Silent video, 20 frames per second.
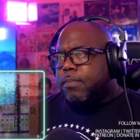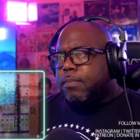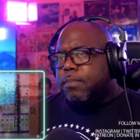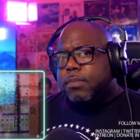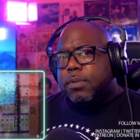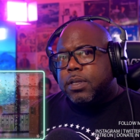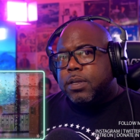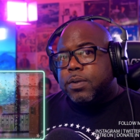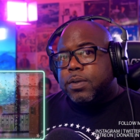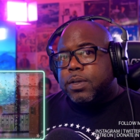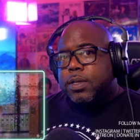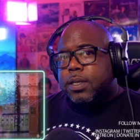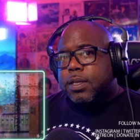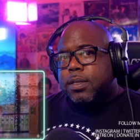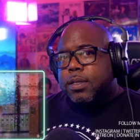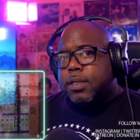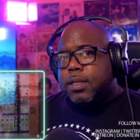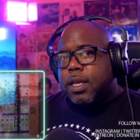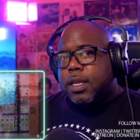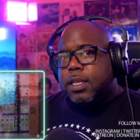seriously
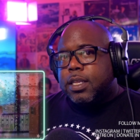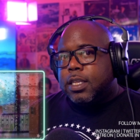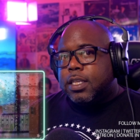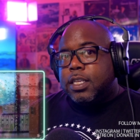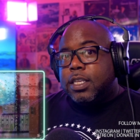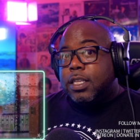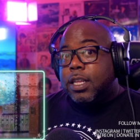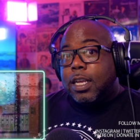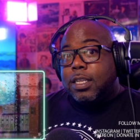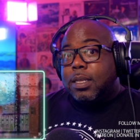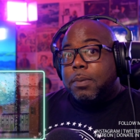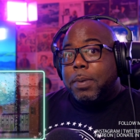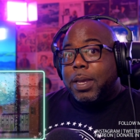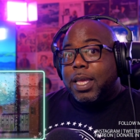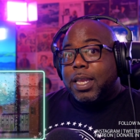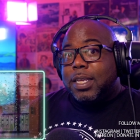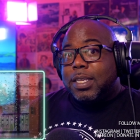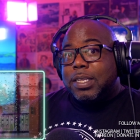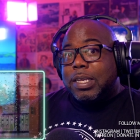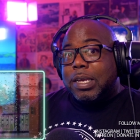it doesn't make
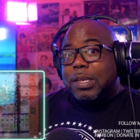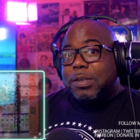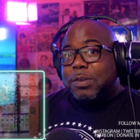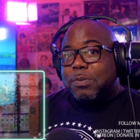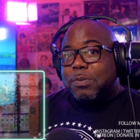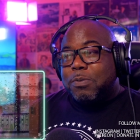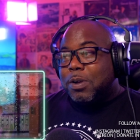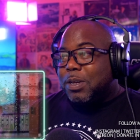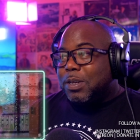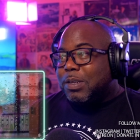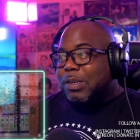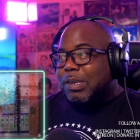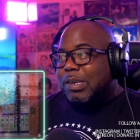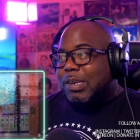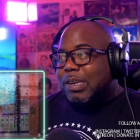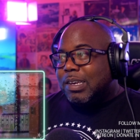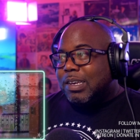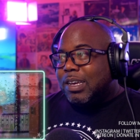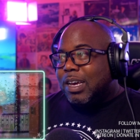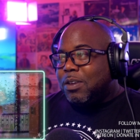any sense right
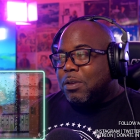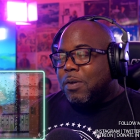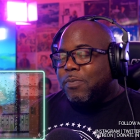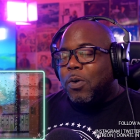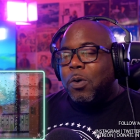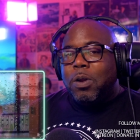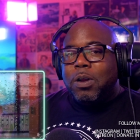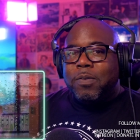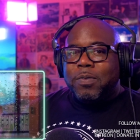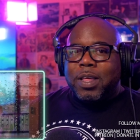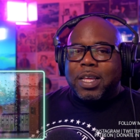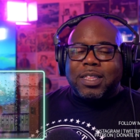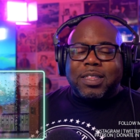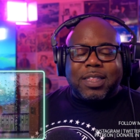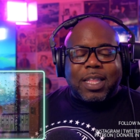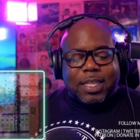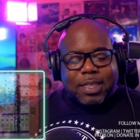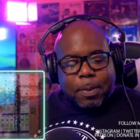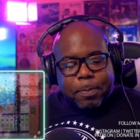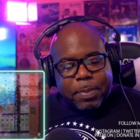uh, you have all of like
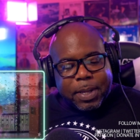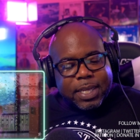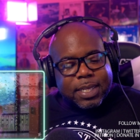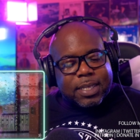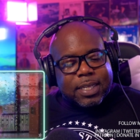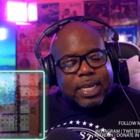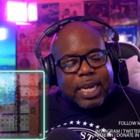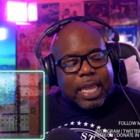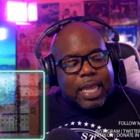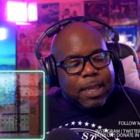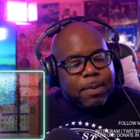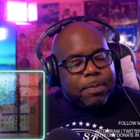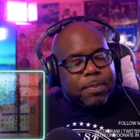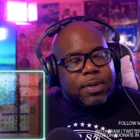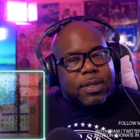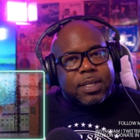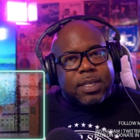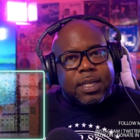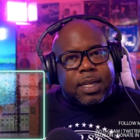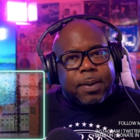like the biggest
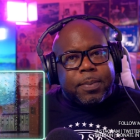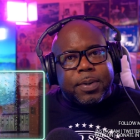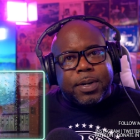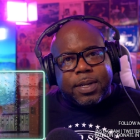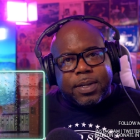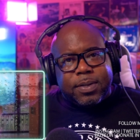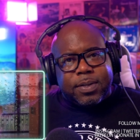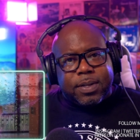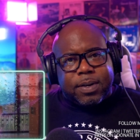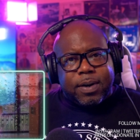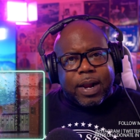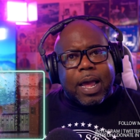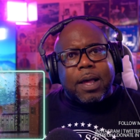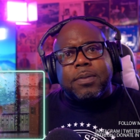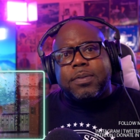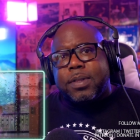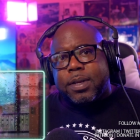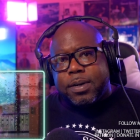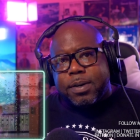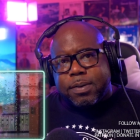named celebrities that are
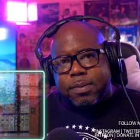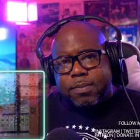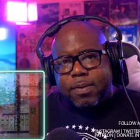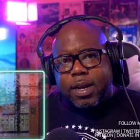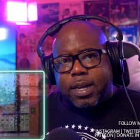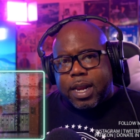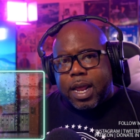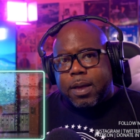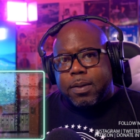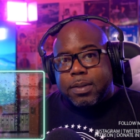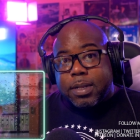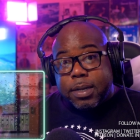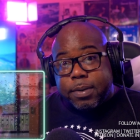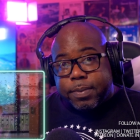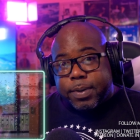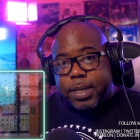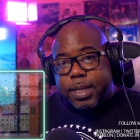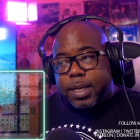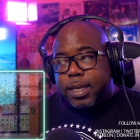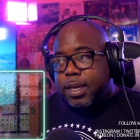out there right now
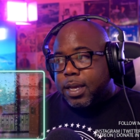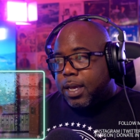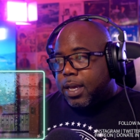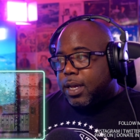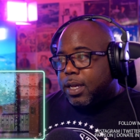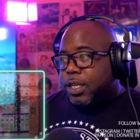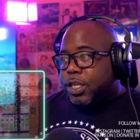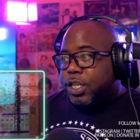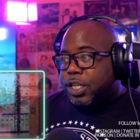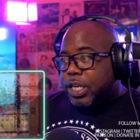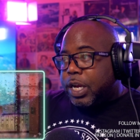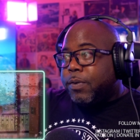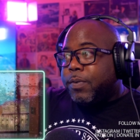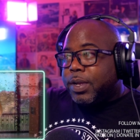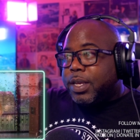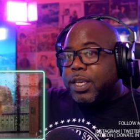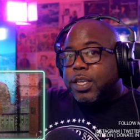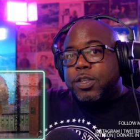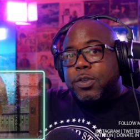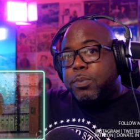literally
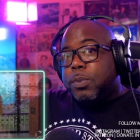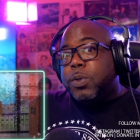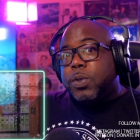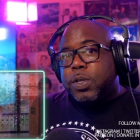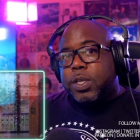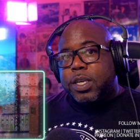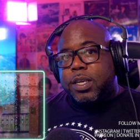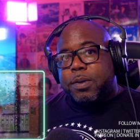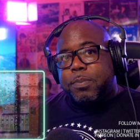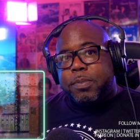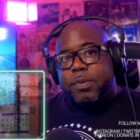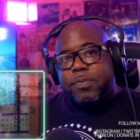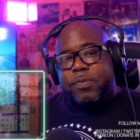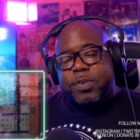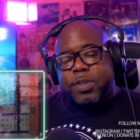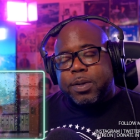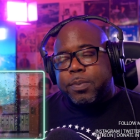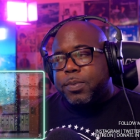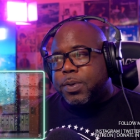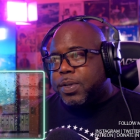sharing his music but for
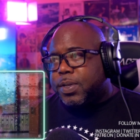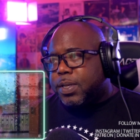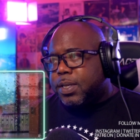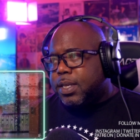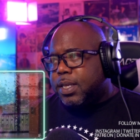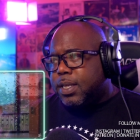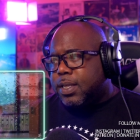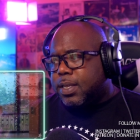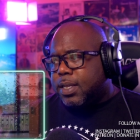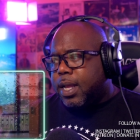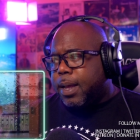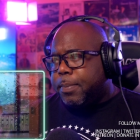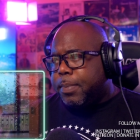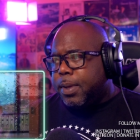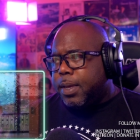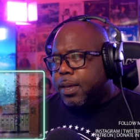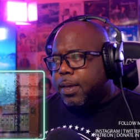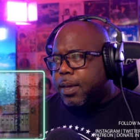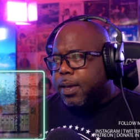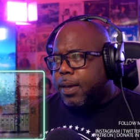some reason he's not
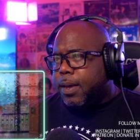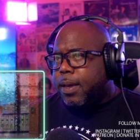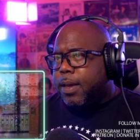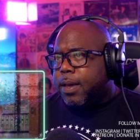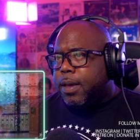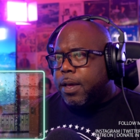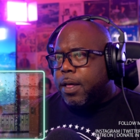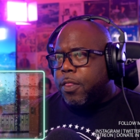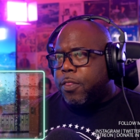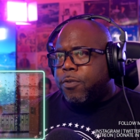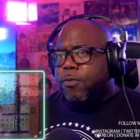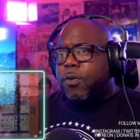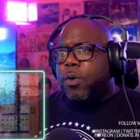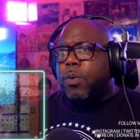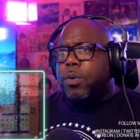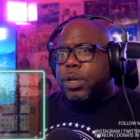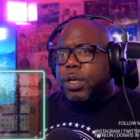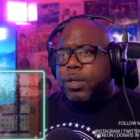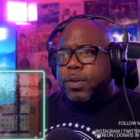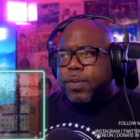being
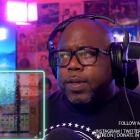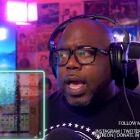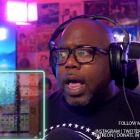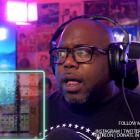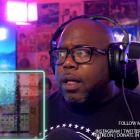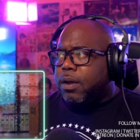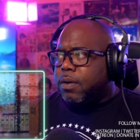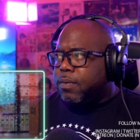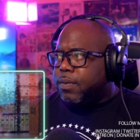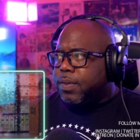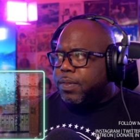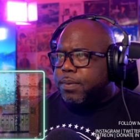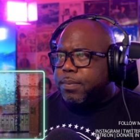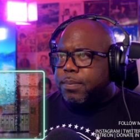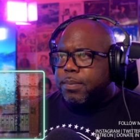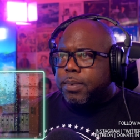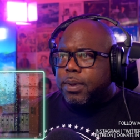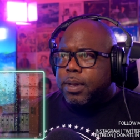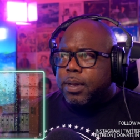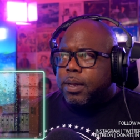thrown into the
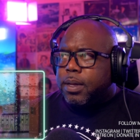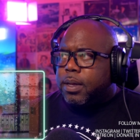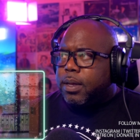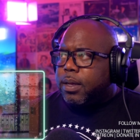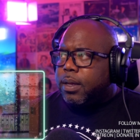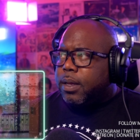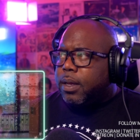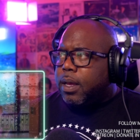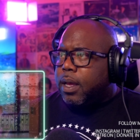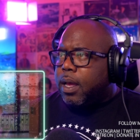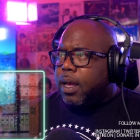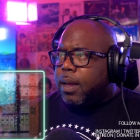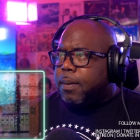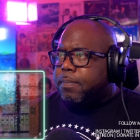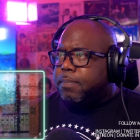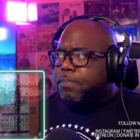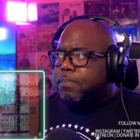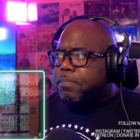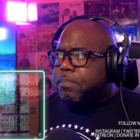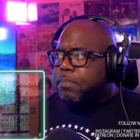algorithm
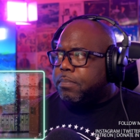um